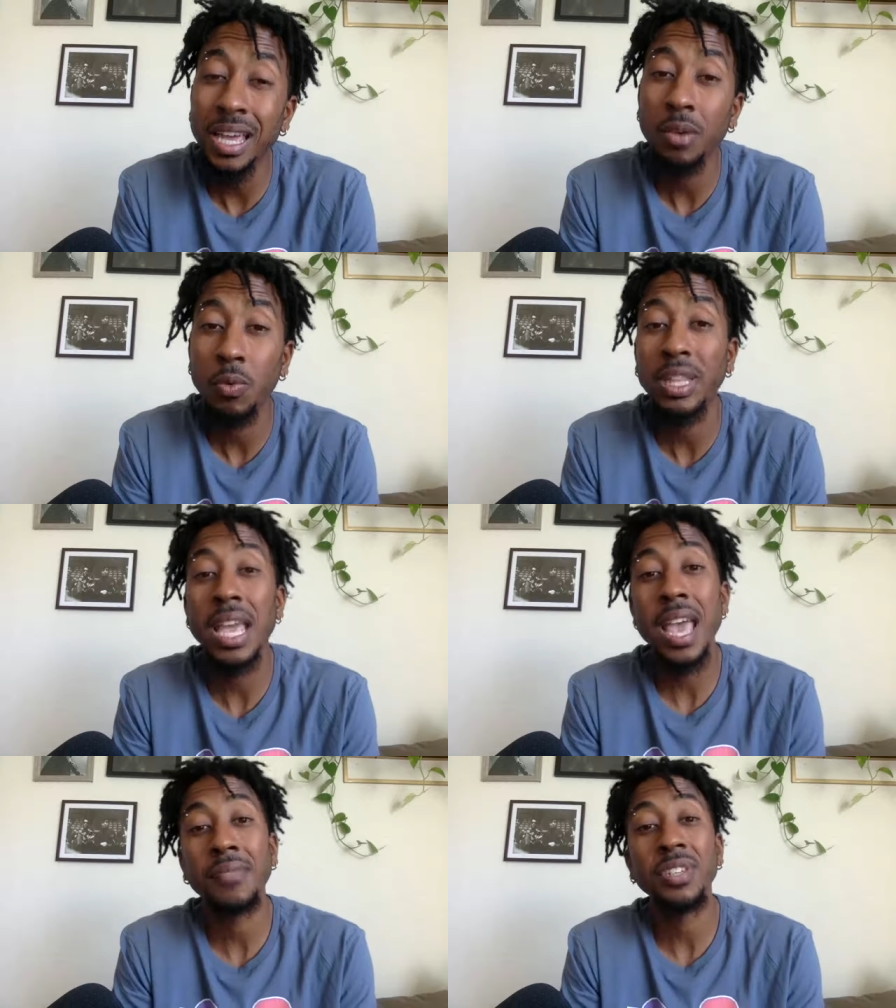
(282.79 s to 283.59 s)
When they
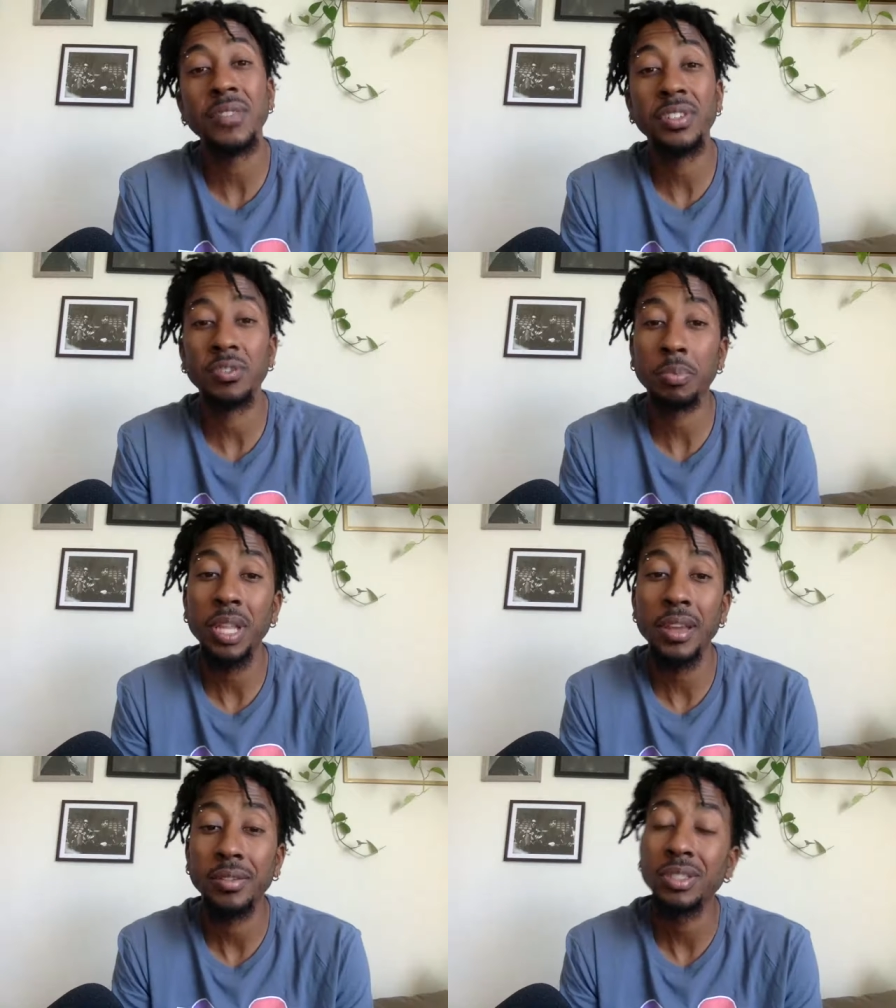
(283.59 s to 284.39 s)
have defensive
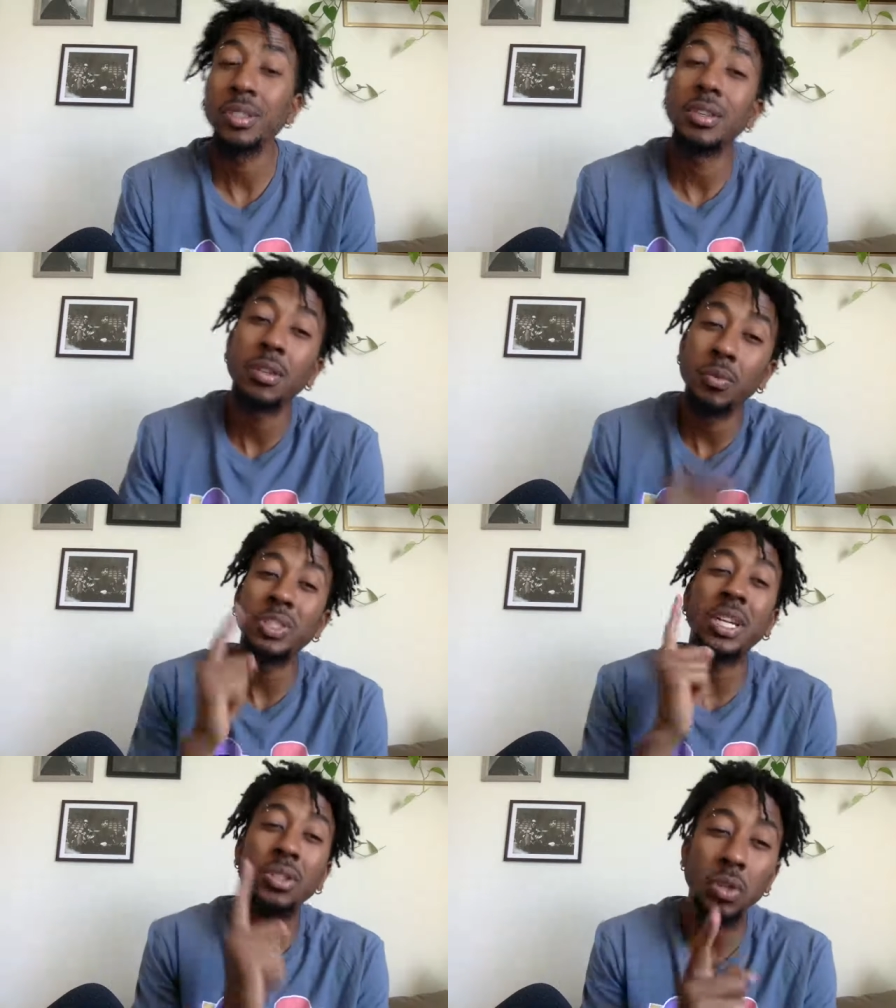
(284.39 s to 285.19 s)
players,
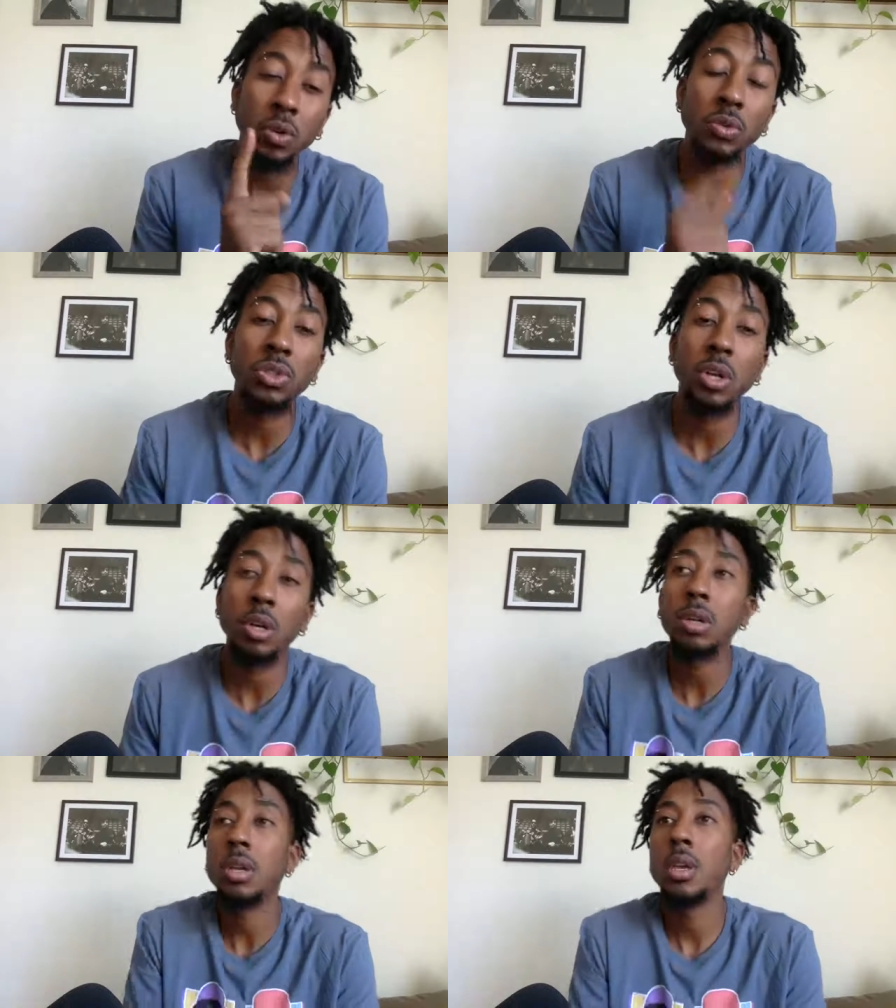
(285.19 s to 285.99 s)
which I told y'all